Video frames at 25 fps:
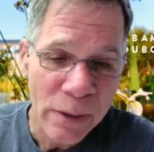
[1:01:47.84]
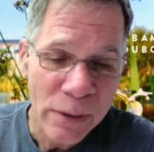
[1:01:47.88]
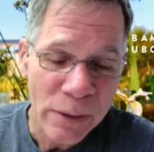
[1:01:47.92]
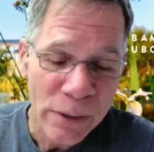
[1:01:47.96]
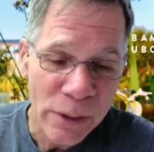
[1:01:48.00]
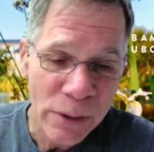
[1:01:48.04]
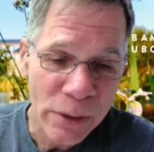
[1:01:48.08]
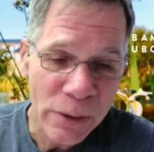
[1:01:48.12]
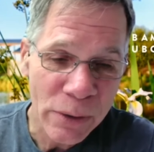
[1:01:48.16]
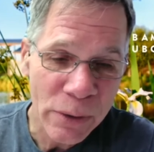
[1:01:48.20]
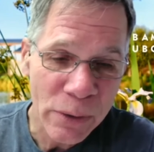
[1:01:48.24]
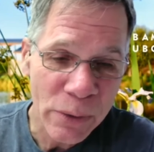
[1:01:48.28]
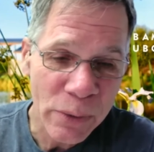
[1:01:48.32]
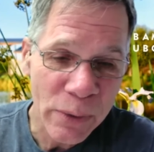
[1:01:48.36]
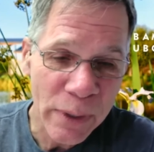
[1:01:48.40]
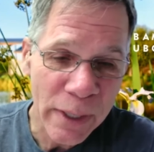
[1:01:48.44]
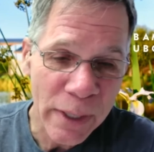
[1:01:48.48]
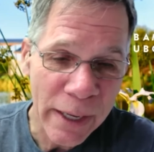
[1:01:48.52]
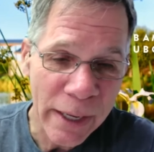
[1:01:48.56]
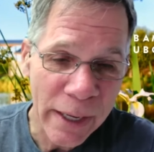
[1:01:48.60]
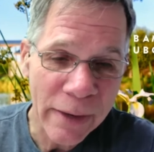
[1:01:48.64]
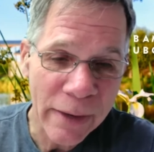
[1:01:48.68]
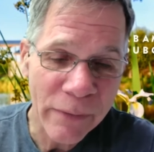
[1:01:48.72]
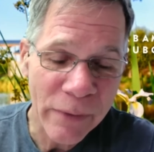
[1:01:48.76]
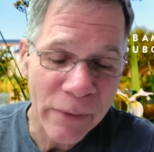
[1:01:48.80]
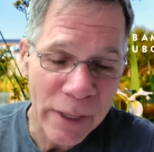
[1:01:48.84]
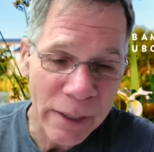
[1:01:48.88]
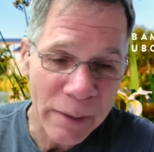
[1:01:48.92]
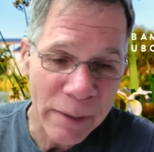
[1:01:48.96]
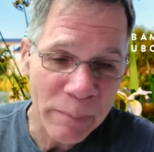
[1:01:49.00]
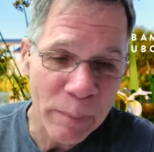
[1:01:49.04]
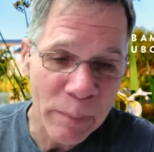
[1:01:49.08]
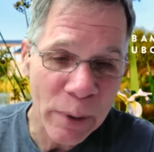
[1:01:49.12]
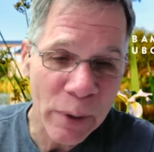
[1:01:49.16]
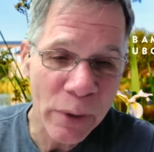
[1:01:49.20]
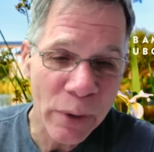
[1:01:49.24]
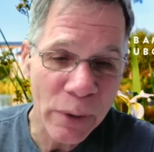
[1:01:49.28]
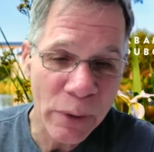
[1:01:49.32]
to have a
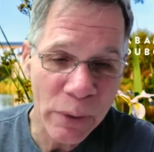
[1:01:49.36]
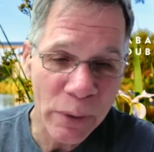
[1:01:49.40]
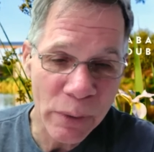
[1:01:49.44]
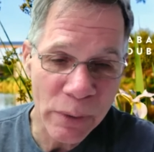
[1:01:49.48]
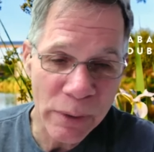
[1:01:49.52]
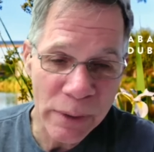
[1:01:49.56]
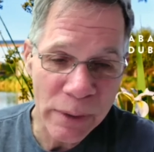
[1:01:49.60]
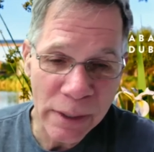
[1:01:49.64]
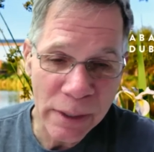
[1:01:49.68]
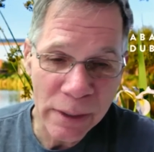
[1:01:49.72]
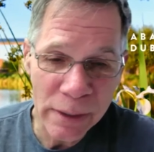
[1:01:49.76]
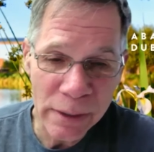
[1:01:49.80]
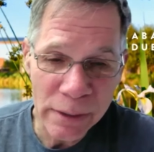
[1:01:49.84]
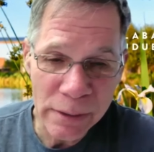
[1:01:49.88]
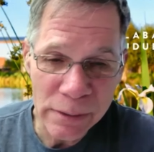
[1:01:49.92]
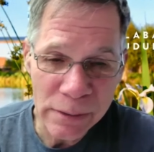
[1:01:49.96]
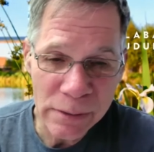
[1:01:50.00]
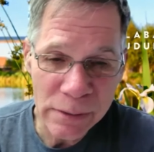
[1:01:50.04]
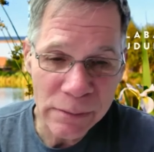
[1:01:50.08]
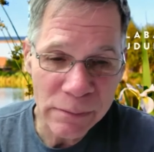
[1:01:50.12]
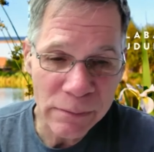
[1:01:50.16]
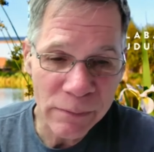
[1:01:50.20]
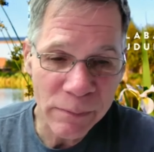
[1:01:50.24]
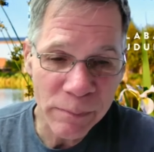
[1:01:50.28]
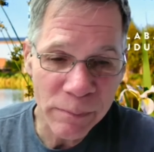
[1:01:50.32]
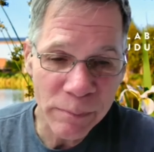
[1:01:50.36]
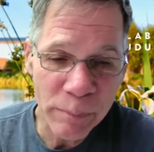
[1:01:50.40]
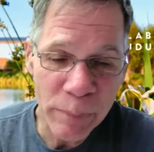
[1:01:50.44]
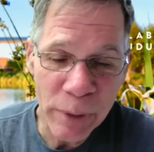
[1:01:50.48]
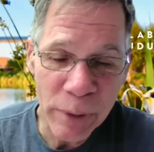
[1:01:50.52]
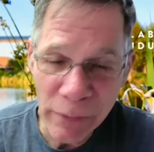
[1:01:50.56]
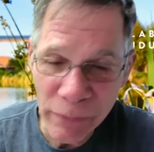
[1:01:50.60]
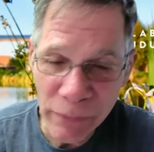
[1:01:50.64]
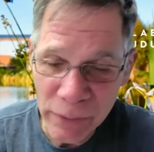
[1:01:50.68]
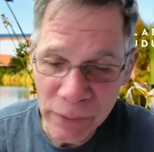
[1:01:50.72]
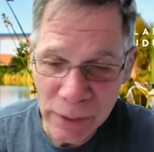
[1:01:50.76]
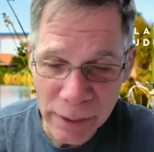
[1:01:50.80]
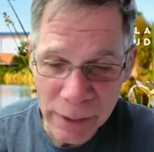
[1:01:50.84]
bird that is
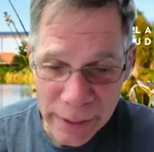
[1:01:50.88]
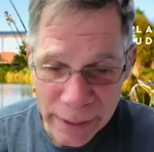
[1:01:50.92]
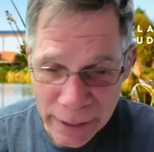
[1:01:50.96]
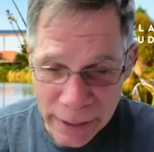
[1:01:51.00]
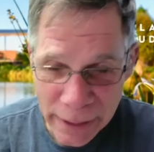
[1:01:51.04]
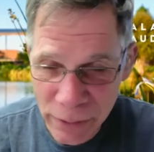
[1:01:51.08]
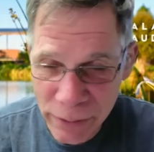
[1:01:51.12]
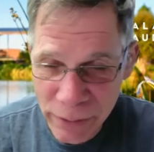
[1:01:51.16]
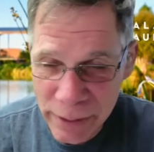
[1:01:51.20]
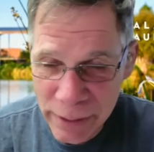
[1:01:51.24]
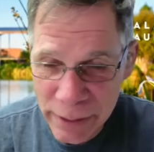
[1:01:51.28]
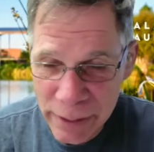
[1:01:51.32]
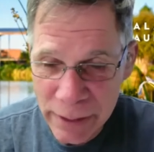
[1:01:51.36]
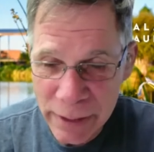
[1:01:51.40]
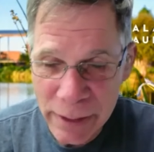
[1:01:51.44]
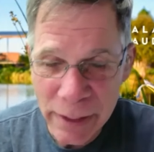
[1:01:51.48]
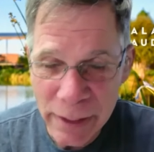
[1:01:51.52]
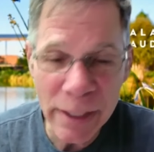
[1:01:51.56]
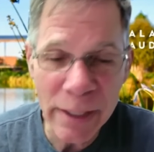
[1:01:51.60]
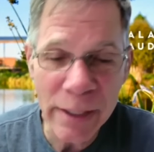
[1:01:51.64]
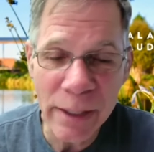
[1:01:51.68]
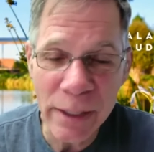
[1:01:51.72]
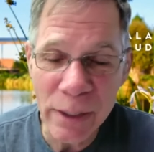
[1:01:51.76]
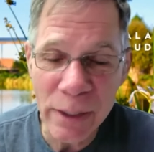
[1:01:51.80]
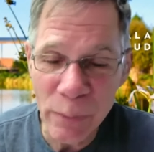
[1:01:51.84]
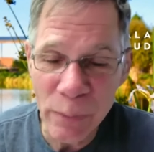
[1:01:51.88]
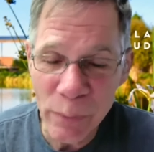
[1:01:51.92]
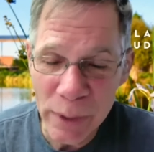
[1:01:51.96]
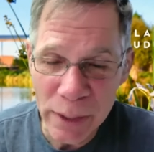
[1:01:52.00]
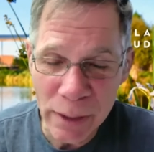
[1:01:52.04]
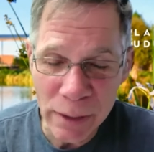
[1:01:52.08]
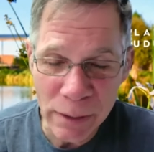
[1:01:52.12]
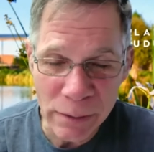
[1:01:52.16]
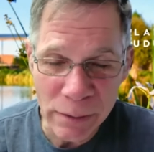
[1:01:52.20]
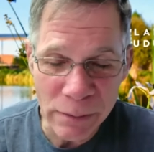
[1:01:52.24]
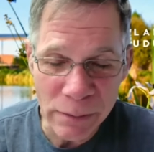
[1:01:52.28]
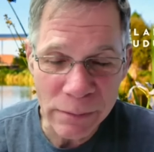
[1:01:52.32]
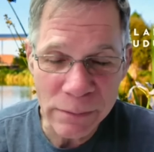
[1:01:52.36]
perfectly healthy, eating
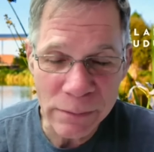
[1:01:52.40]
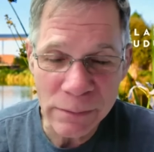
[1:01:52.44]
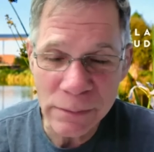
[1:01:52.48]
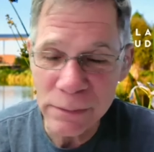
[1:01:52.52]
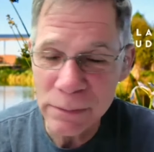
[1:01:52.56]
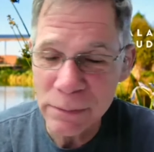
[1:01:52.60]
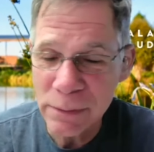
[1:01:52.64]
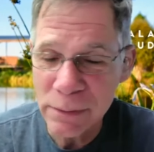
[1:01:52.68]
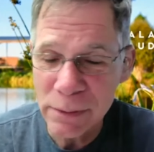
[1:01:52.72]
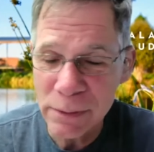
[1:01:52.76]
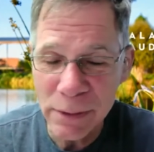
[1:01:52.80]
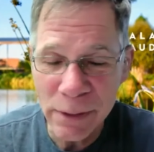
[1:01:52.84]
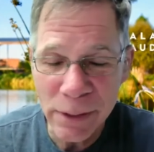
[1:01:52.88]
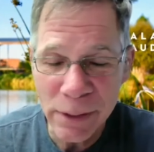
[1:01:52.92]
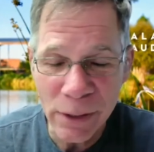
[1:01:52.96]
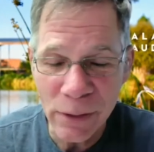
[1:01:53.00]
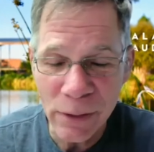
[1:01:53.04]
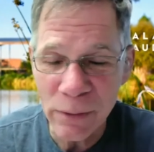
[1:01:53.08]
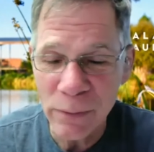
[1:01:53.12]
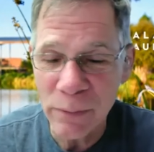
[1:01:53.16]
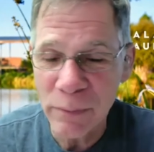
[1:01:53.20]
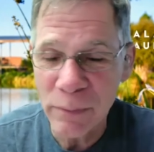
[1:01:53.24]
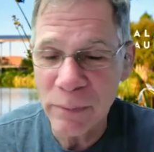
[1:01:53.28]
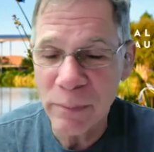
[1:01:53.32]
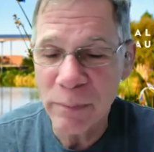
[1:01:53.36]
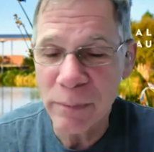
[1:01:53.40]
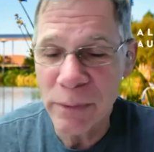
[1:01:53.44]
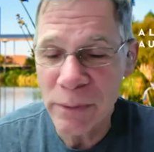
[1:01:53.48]
well, you know,